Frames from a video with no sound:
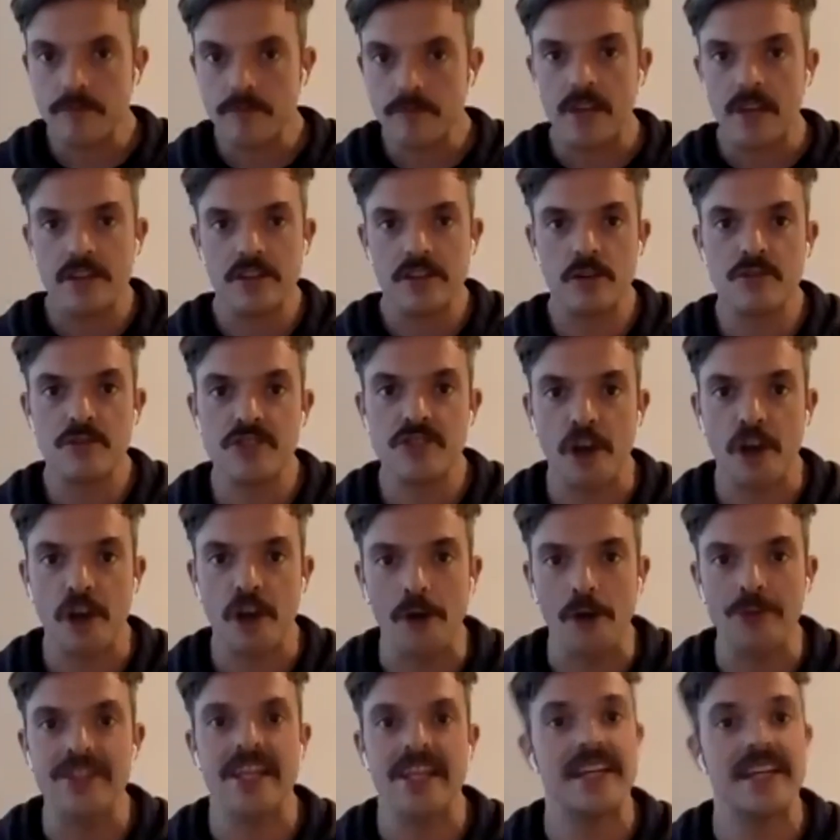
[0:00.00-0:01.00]
So toe
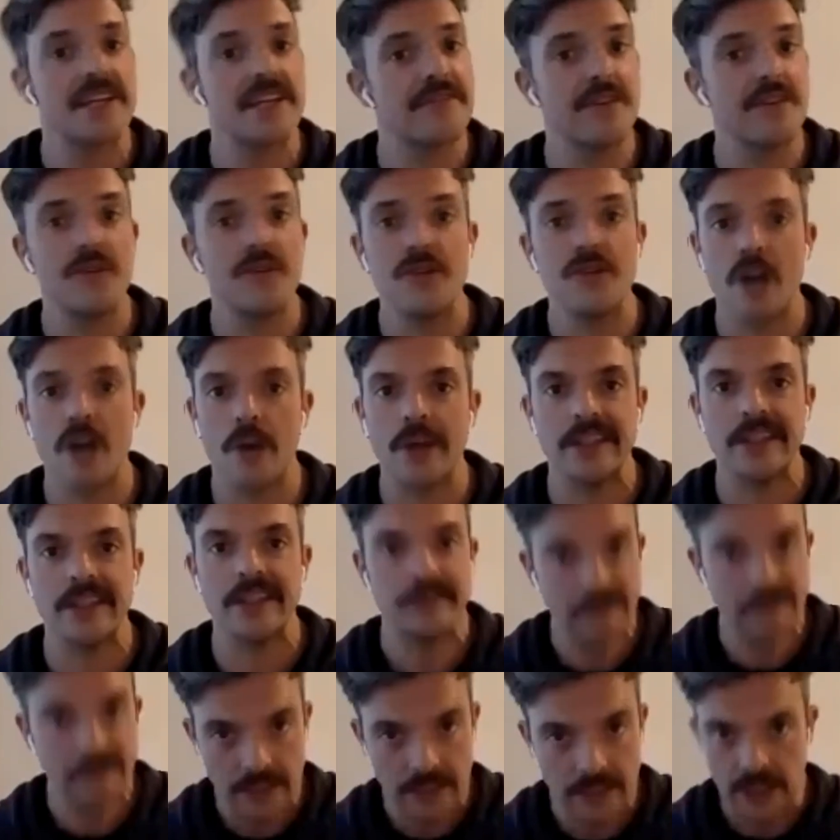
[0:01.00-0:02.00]
stand if you know it.
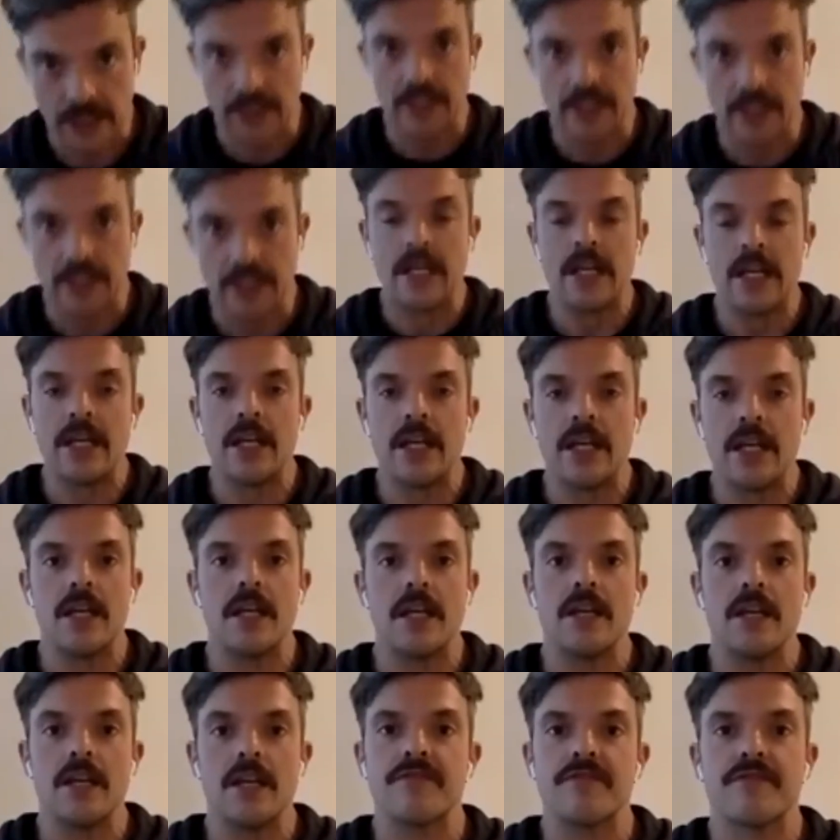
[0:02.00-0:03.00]

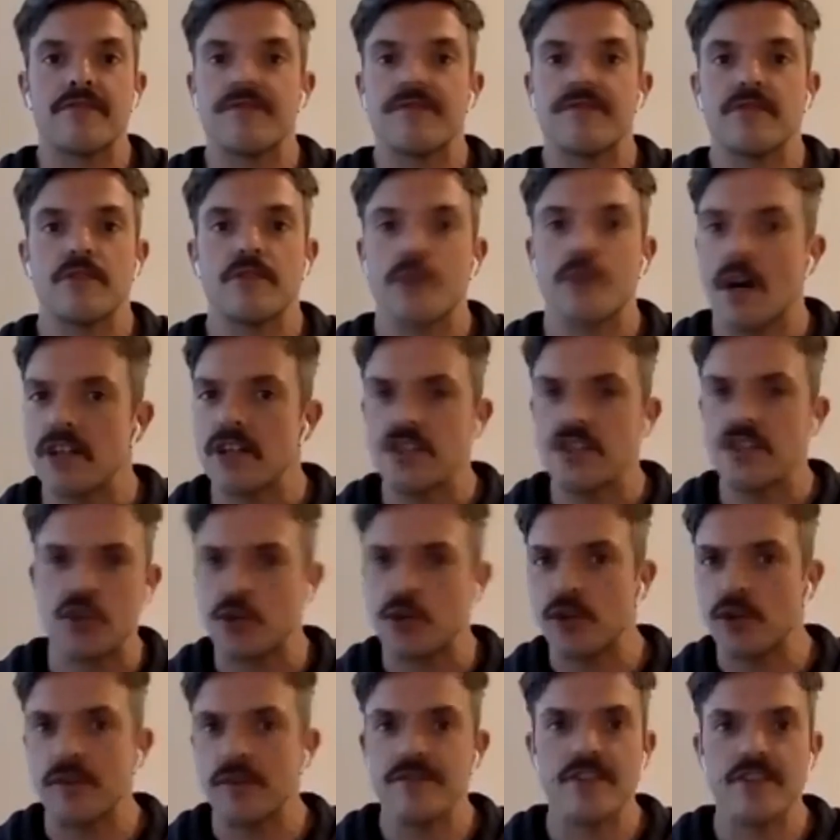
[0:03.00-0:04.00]
If you're
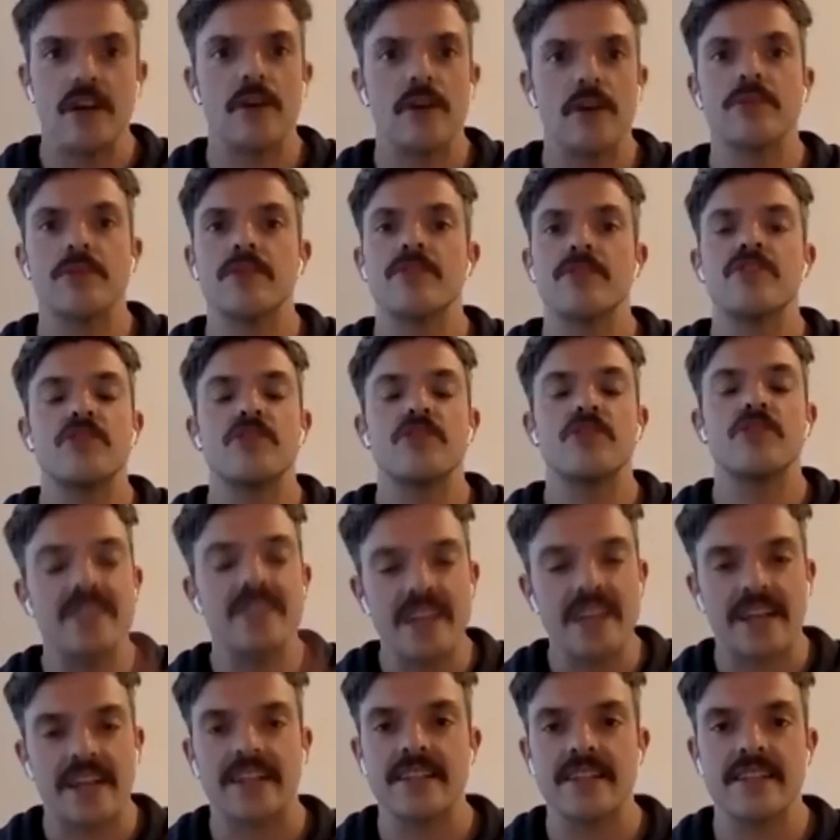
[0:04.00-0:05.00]
unsure of toe, do a
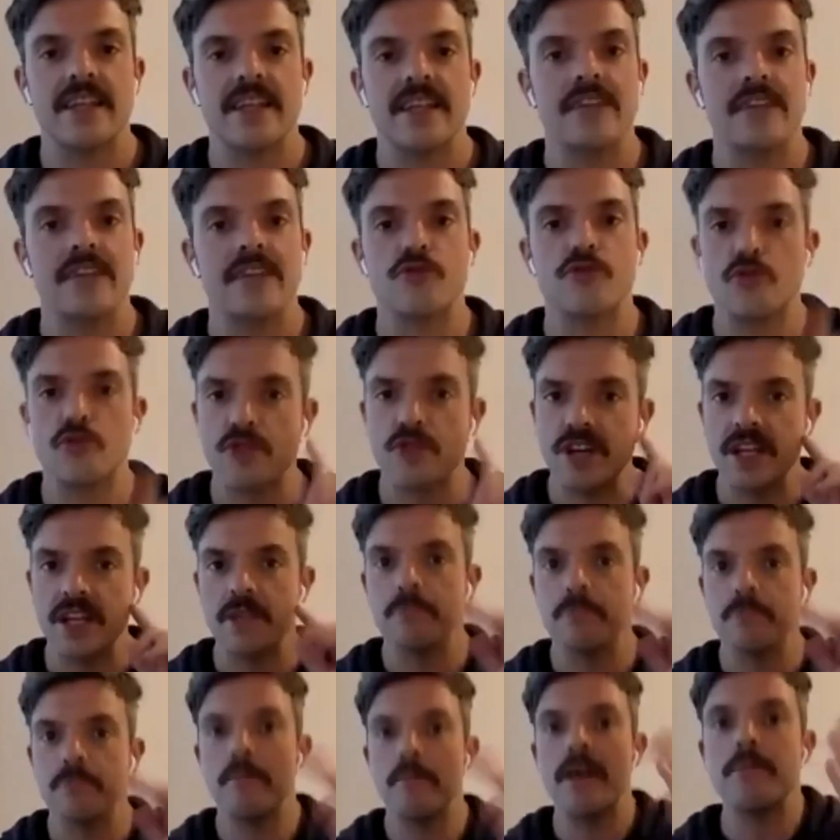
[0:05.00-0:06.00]
second set of tree
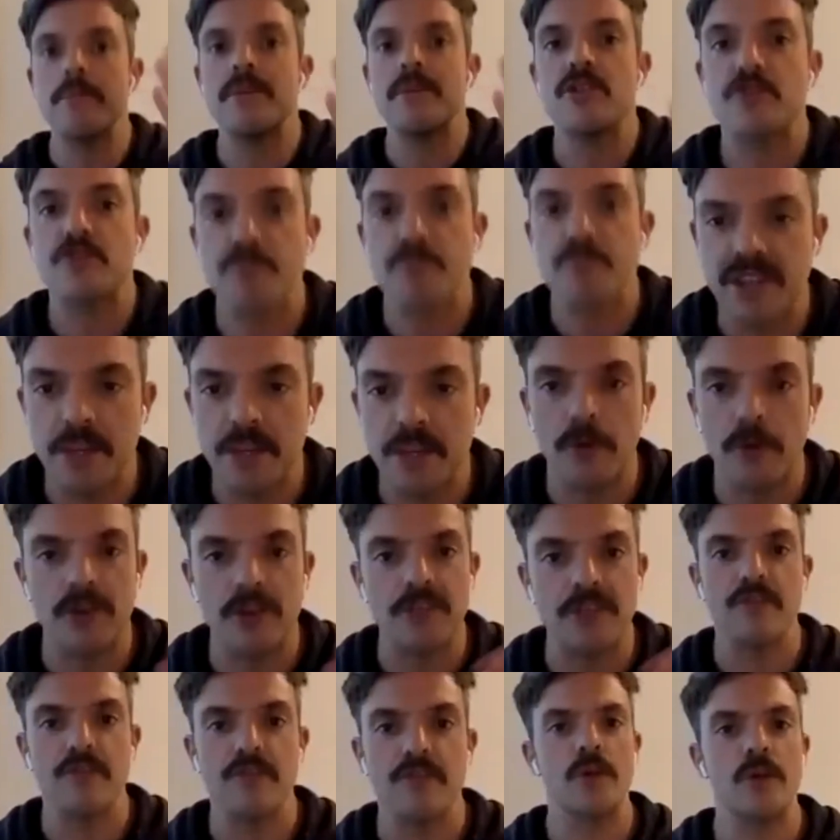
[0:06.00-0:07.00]
and maybe just bring the body
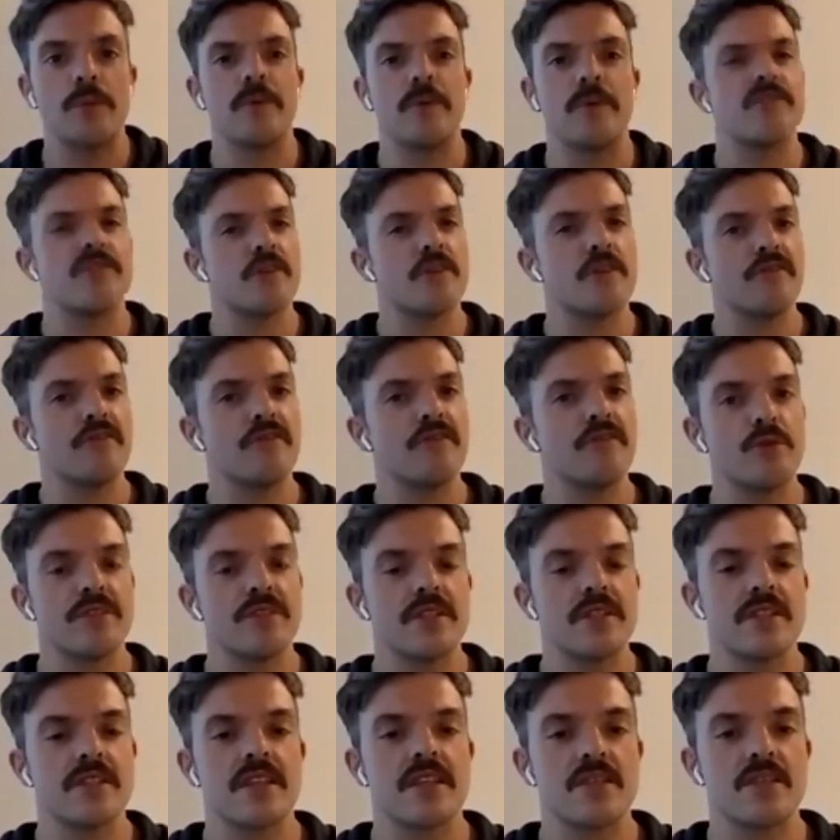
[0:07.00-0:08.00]
forward, but don't force
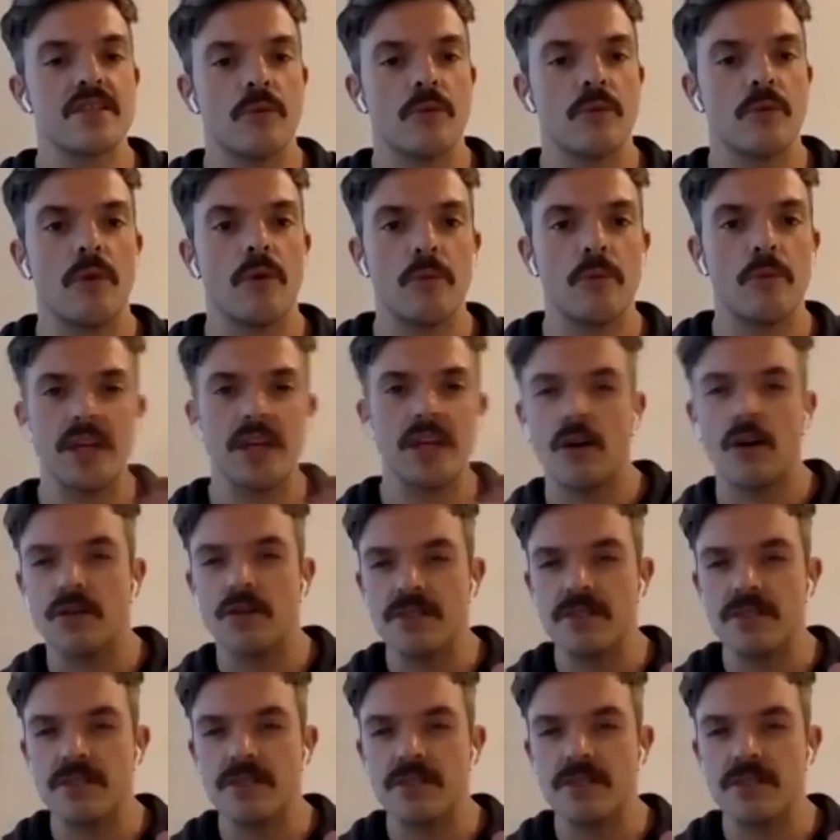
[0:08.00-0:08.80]
into this one when we can't